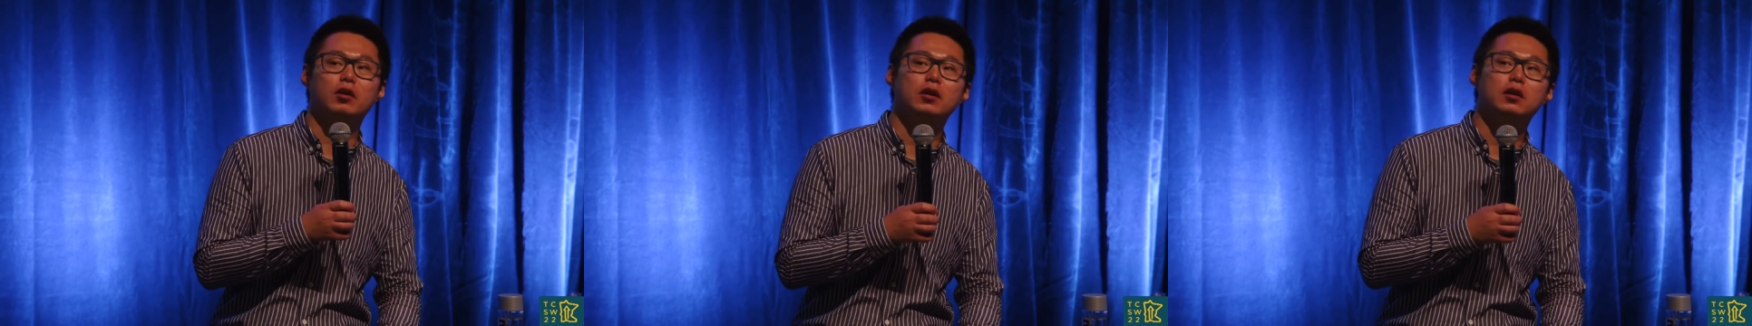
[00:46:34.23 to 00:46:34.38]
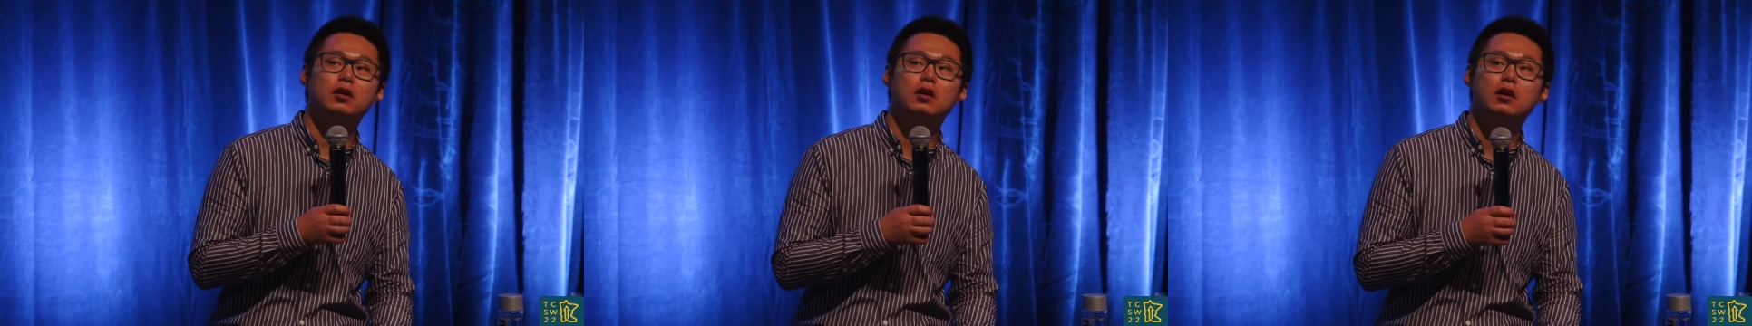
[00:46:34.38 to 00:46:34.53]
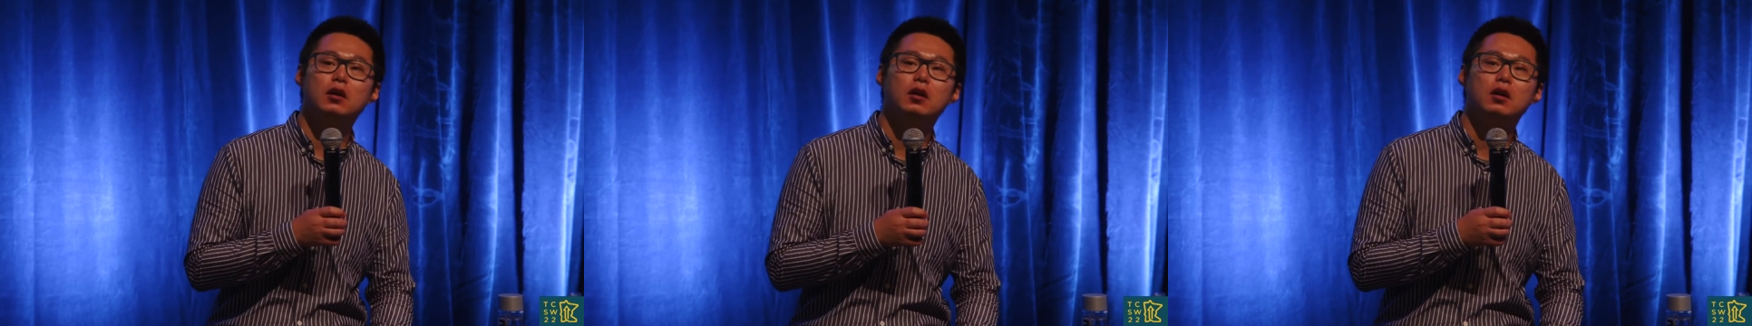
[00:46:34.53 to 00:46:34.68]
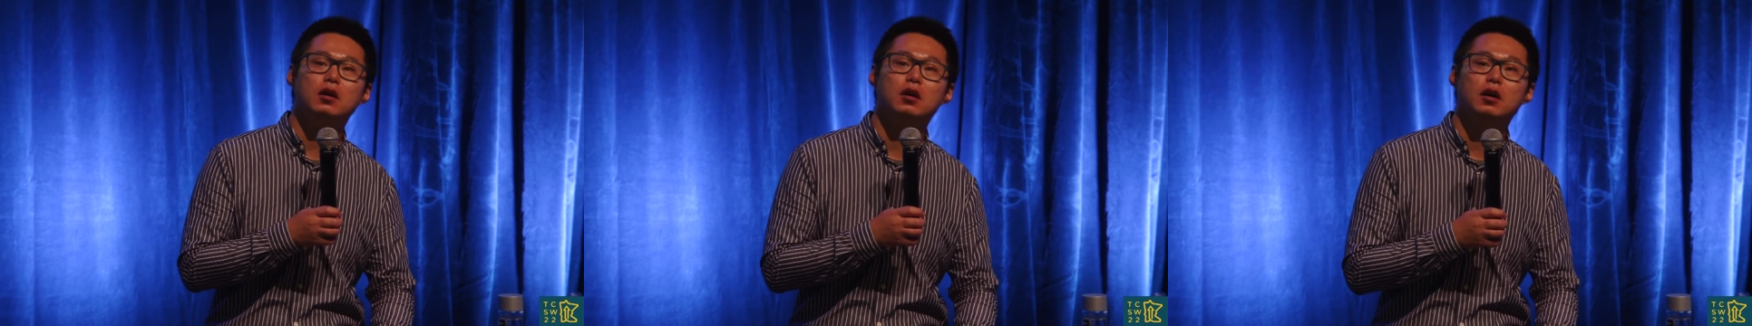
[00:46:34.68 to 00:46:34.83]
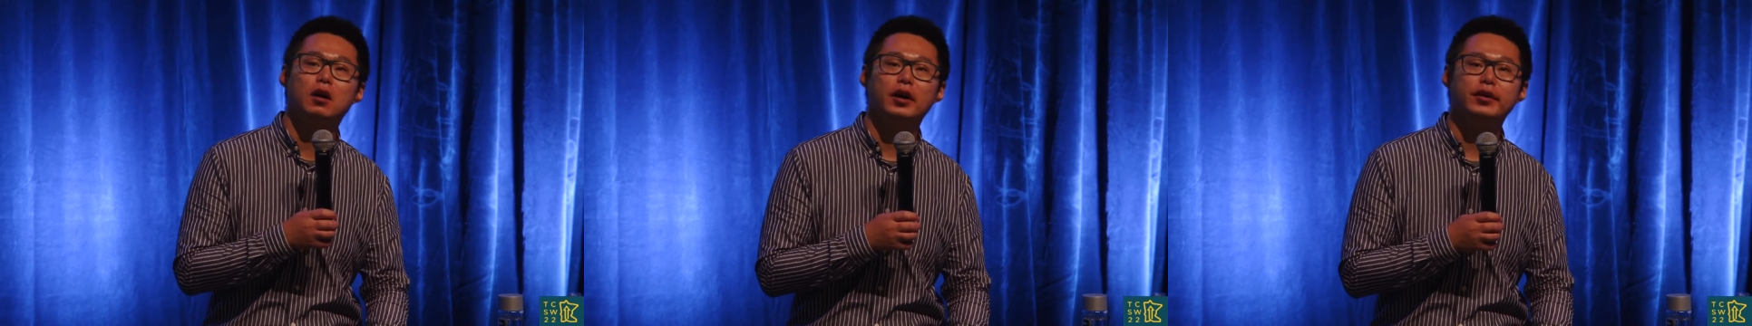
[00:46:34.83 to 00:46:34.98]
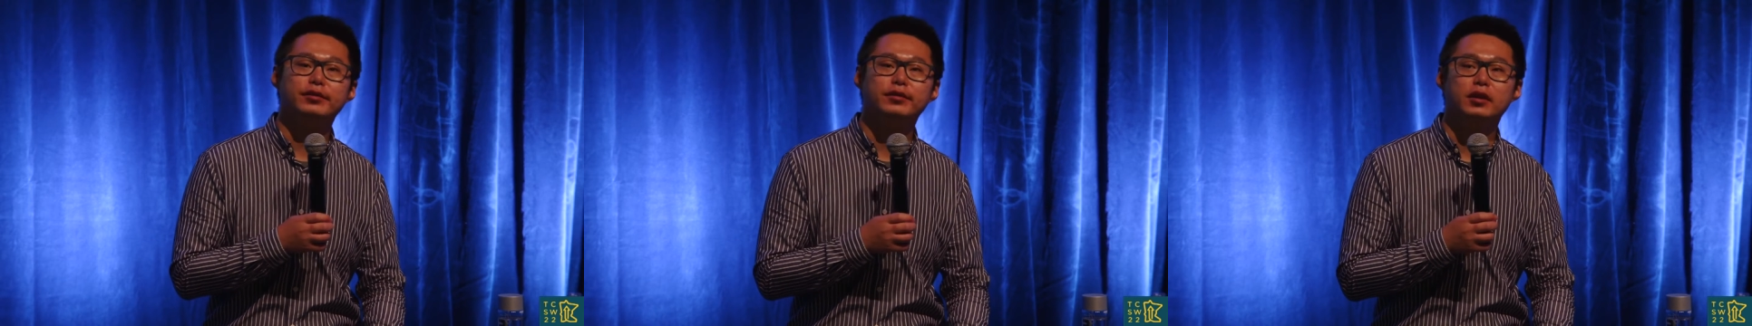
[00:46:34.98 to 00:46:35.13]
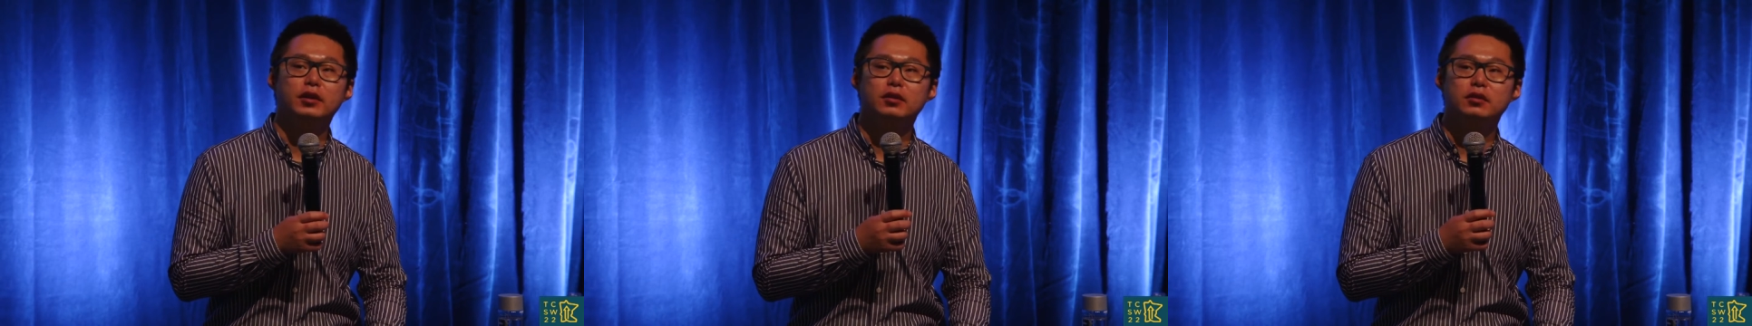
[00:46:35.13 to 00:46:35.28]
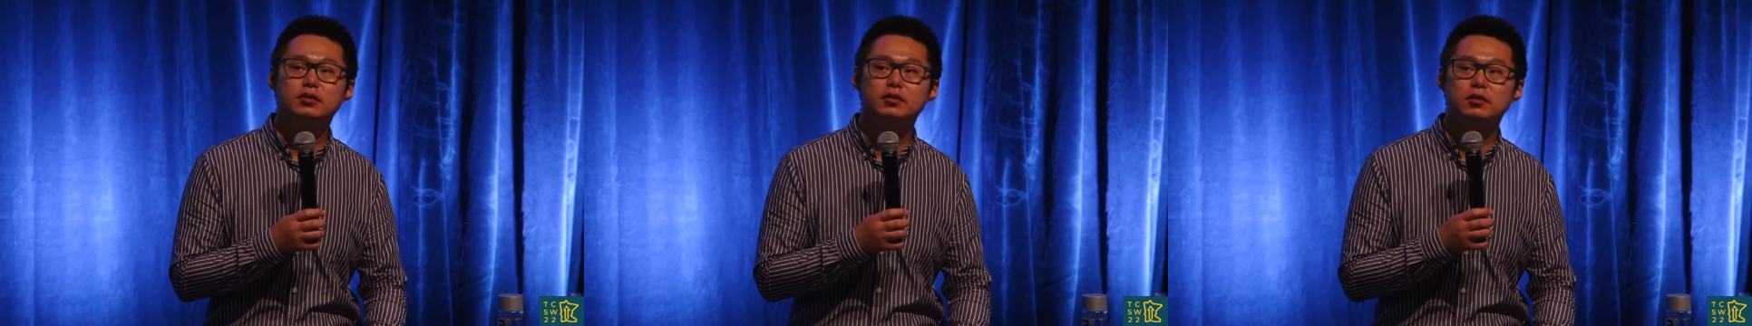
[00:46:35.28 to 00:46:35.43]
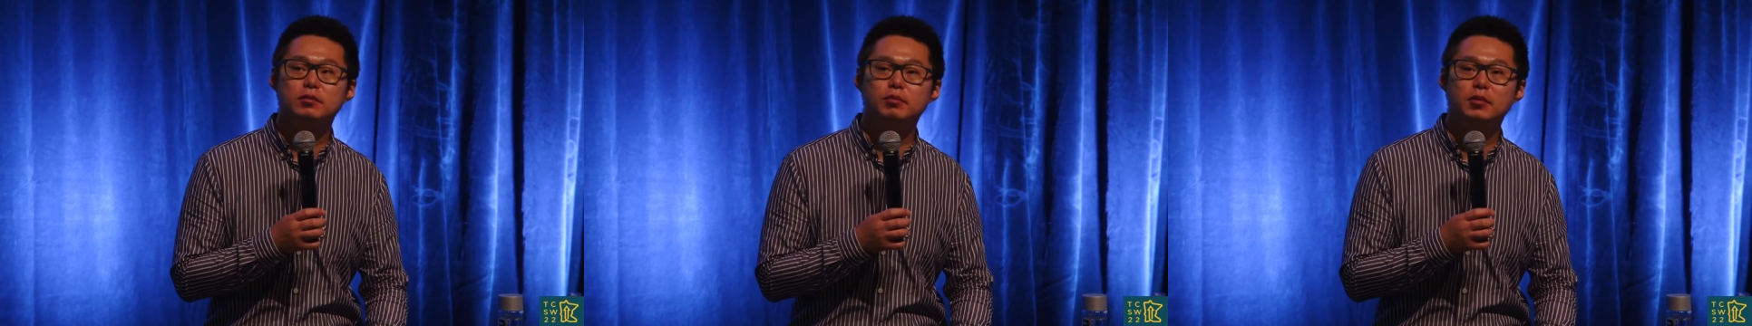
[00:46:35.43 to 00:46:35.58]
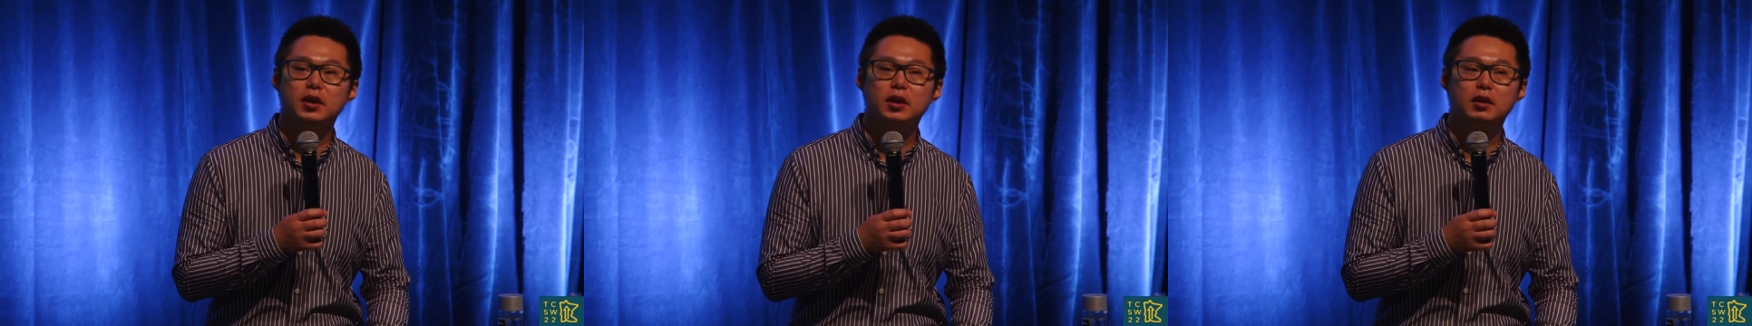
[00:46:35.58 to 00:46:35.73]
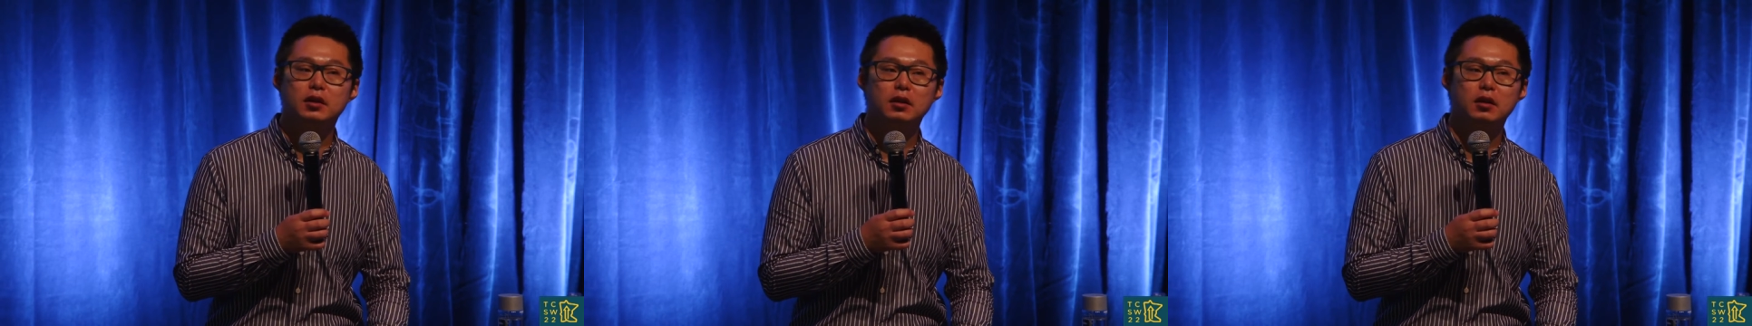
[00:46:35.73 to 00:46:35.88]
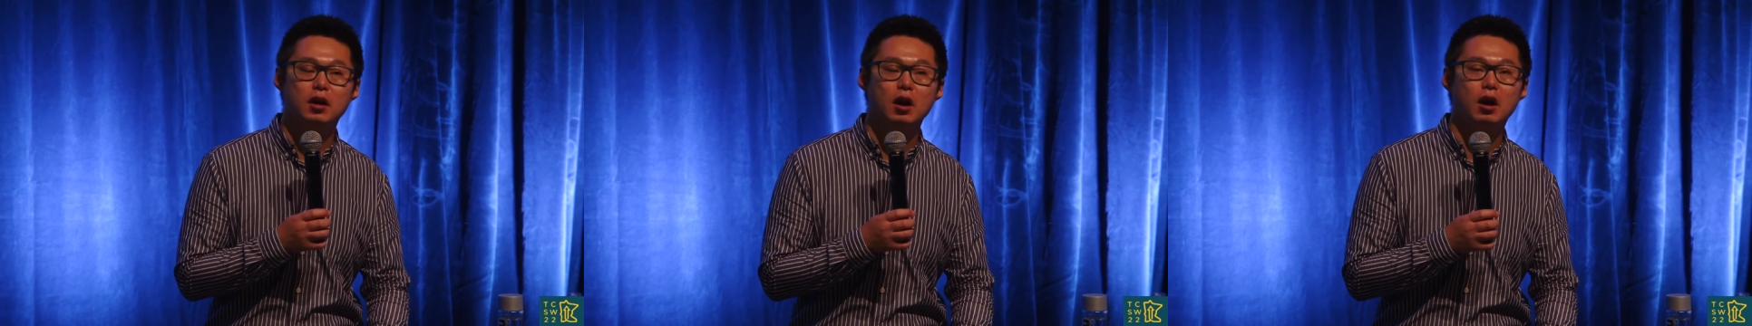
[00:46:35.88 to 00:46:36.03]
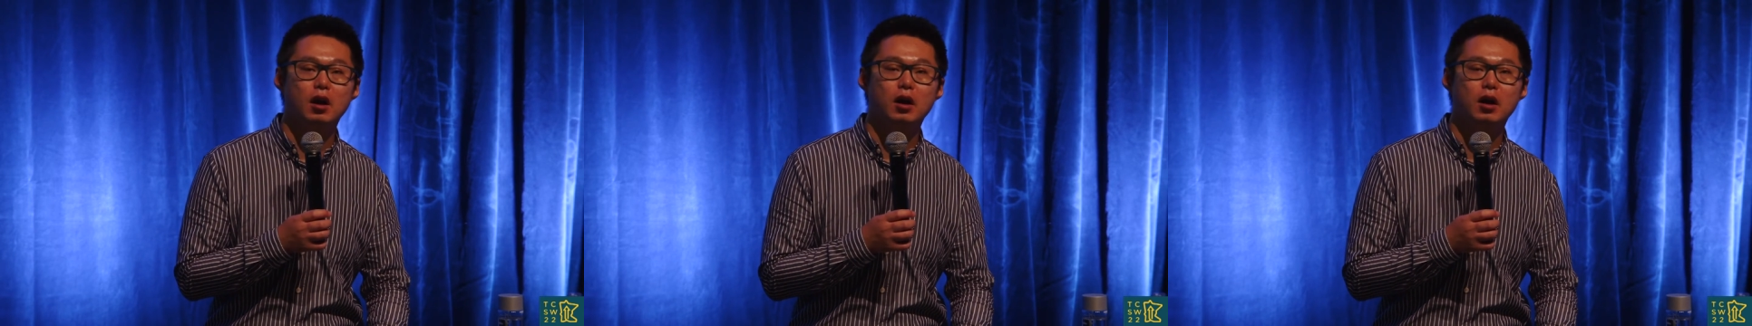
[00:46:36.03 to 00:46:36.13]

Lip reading: And I think to me,